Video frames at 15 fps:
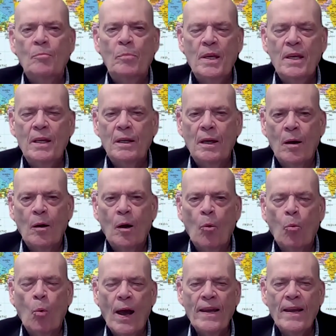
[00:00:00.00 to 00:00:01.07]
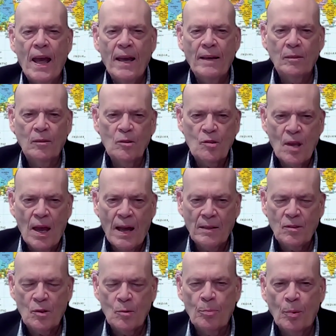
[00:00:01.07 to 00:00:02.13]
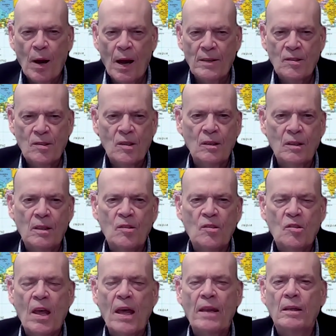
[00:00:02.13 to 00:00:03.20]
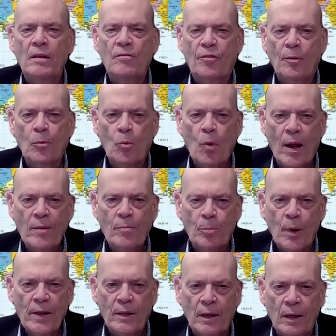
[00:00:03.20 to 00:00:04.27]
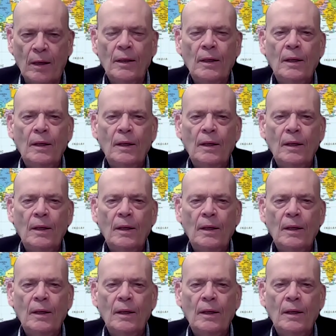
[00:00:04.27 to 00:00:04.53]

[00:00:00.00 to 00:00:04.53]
being a white Anglo-Saxon Protestant descended from Great Britain.